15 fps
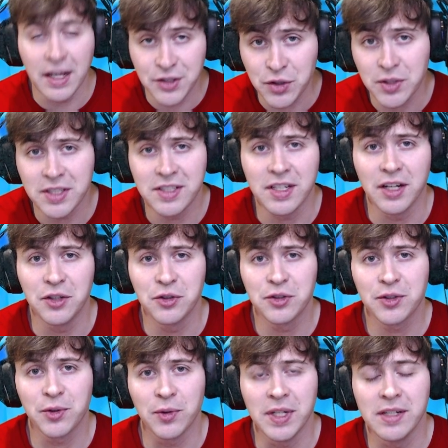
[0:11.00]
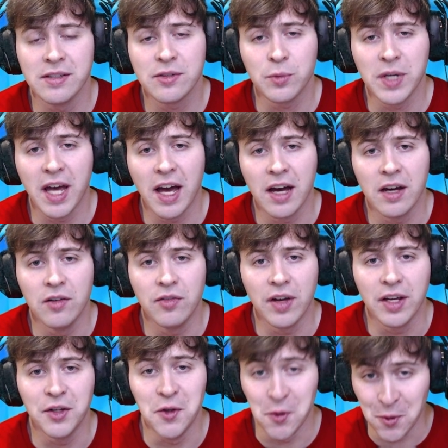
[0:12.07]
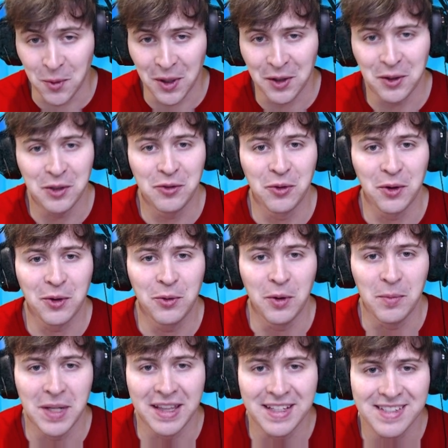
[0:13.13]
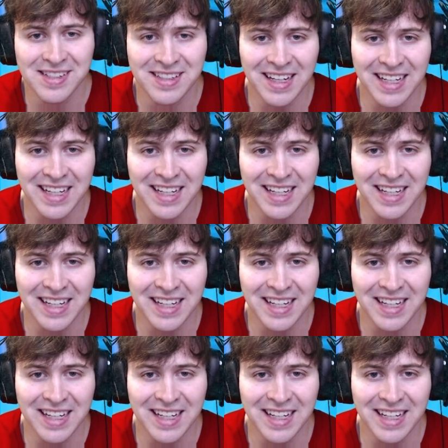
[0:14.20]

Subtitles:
you can see on your screens, we have a new rarity for equipment. This is a